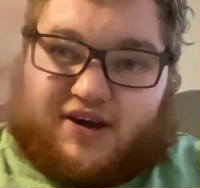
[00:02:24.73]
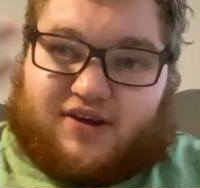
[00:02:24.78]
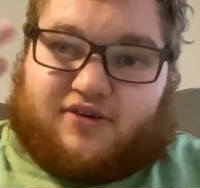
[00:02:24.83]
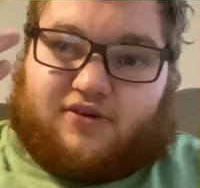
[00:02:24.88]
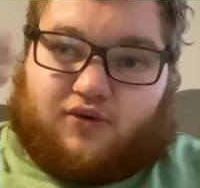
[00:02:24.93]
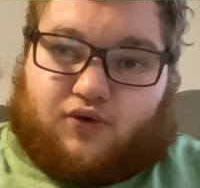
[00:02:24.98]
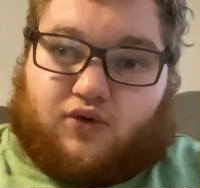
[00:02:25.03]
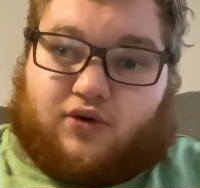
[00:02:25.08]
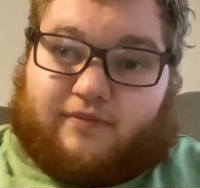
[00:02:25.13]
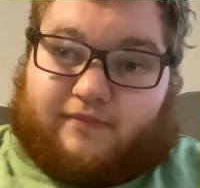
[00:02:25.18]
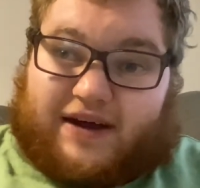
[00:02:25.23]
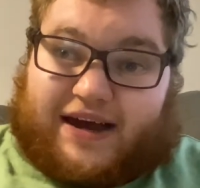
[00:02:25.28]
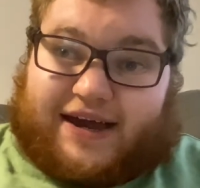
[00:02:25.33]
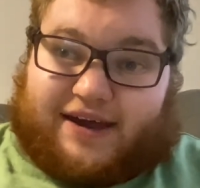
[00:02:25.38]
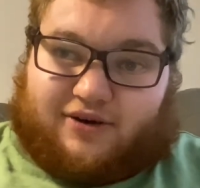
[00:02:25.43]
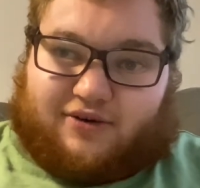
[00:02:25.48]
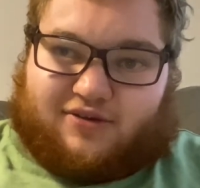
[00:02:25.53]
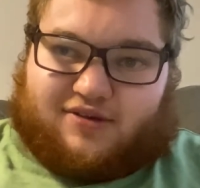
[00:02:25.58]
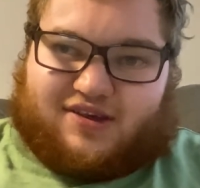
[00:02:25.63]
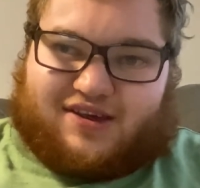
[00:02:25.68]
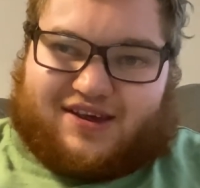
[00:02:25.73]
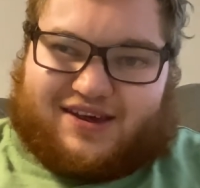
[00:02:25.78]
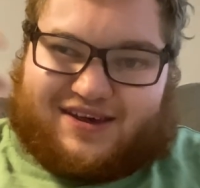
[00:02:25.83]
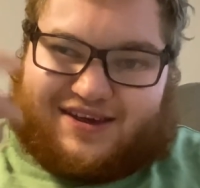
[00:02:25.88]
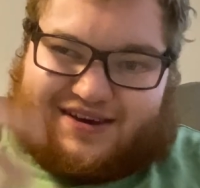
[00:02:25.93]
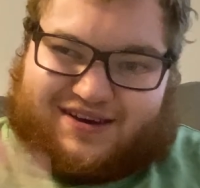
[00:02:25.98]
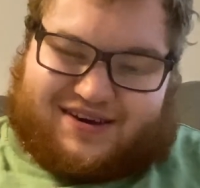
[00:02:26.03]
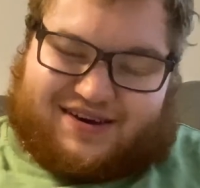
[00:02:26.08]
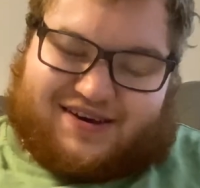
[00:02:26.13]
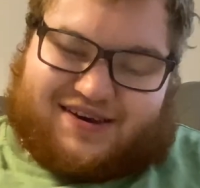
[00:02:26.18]
or Miles.
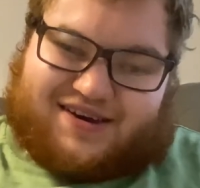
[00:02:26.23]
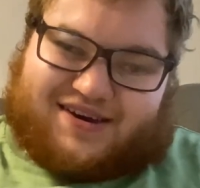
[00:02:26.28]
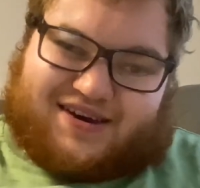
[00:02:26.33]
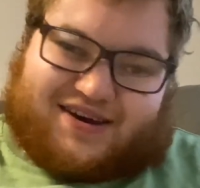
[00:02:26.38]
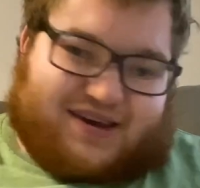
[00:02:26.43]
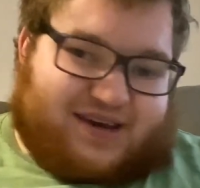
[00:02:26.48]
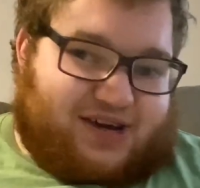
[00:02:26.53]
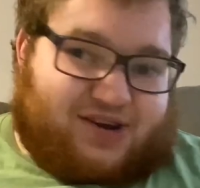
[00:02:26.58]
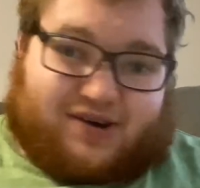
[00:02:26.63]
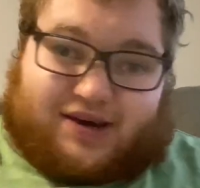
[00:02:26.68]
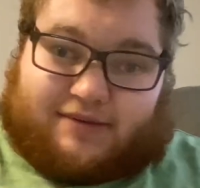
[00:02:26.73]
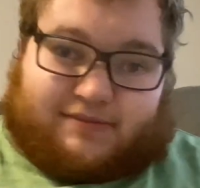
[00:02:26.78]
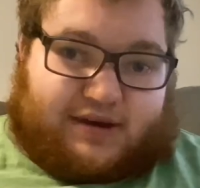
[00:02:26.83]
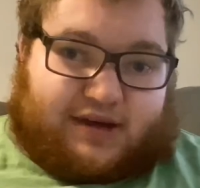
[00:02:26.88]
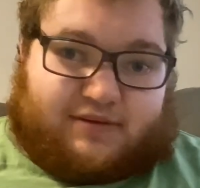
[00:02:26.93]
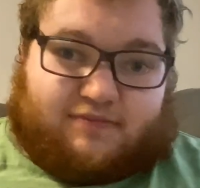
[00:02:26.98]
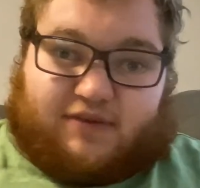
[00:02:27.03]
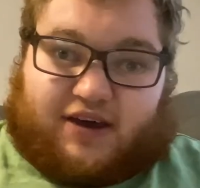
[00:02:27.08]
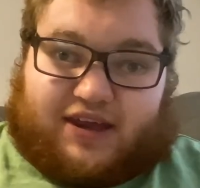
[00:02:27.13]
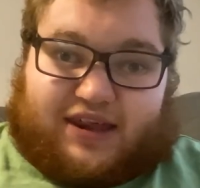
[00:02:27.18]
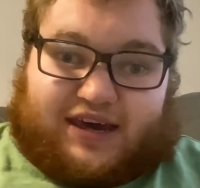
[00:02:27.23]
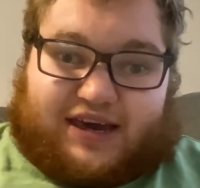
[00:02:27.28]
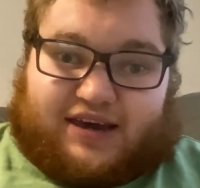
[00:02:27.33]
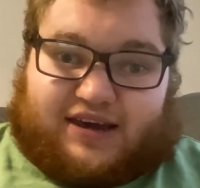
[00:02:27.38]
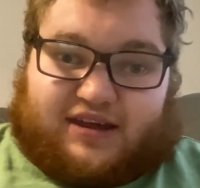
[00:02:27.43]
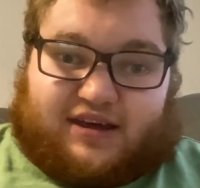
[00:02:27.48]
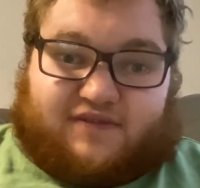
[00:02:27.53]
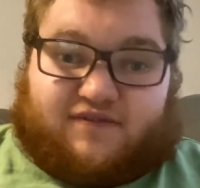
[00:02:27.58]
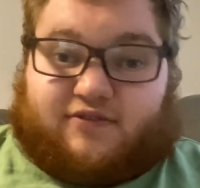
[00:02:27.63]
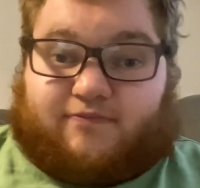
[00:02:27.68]
You know what I mean by
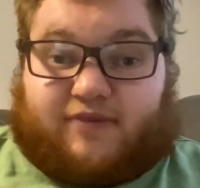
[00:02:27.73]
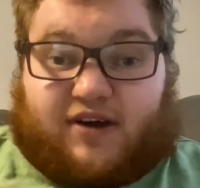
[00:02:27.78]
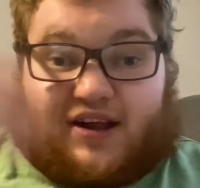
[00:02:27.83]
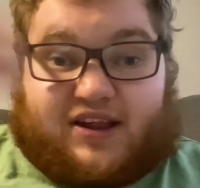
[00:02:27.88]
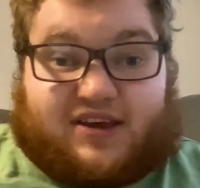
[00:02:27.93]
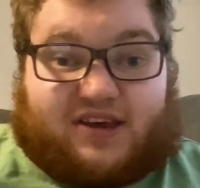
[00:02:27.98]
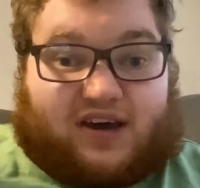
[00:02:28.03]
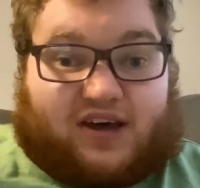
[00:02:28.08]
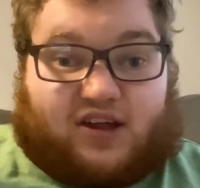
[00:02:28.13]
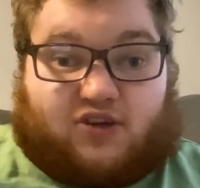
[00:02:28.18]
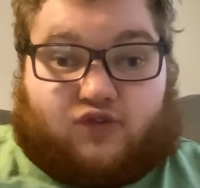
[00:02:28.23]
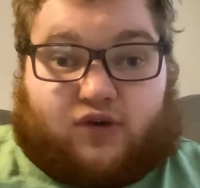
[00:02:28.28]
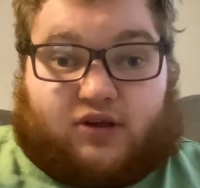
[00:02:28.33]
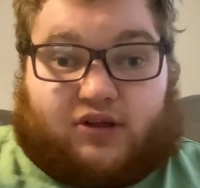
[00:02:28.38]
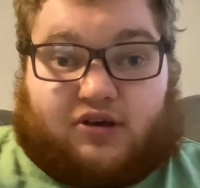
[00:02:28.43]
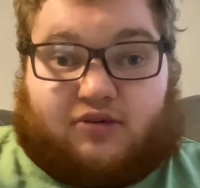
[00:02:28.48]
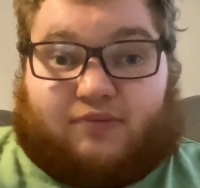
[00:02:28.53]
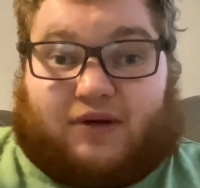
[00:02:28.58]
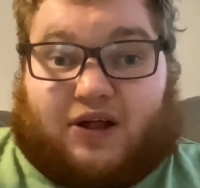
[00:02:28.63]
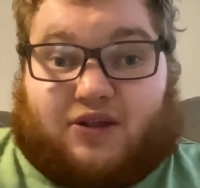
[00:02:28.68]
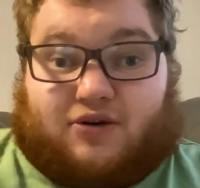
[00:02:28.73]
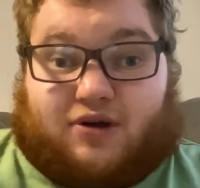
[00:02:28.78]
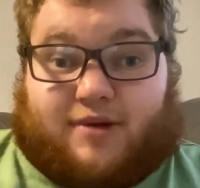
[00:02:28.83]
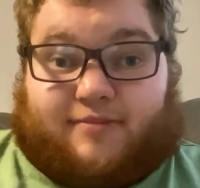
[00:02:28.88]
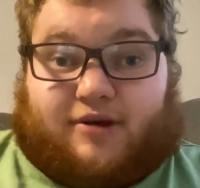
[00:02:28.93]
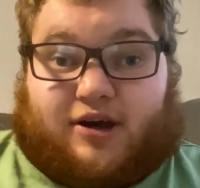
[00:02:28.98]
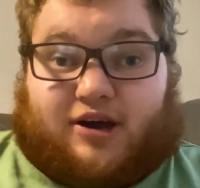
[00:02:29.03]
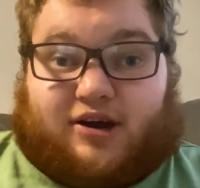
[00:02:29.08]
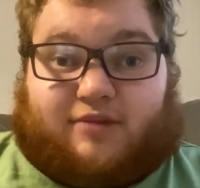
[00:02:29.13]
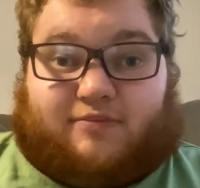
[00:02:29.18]
that. If you probably saw the trailer, you probably know what I'm
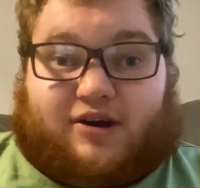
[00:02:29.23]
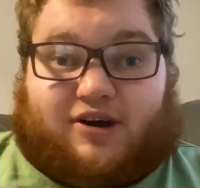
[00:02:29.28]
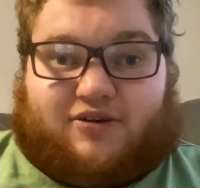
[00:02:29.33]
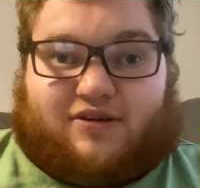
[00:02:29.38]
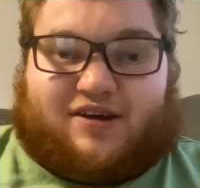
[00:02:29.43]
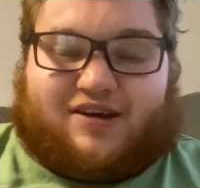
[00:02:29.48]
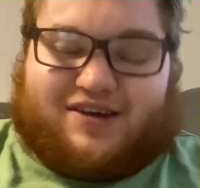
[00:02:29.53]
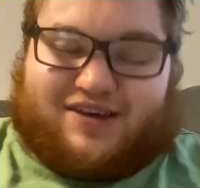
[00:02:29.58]
talking about.